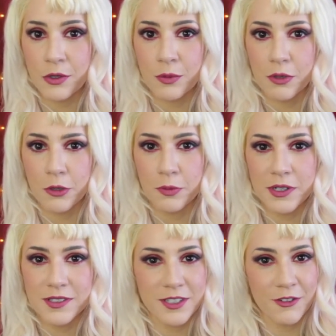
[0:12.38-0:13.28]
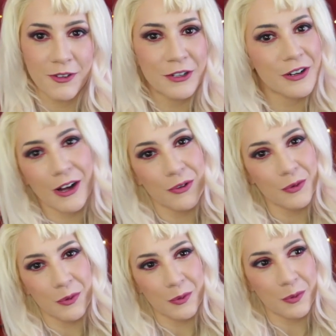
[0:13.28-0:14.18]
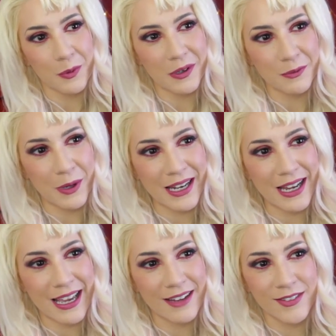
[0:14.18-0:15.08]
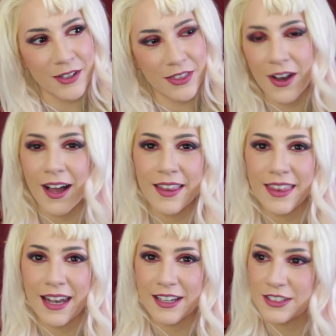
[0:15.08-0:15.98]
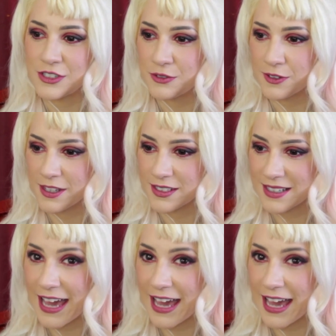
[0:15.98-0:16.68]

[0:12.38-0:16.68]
my old blueprints to figure out wh what I ever thought that I could do for this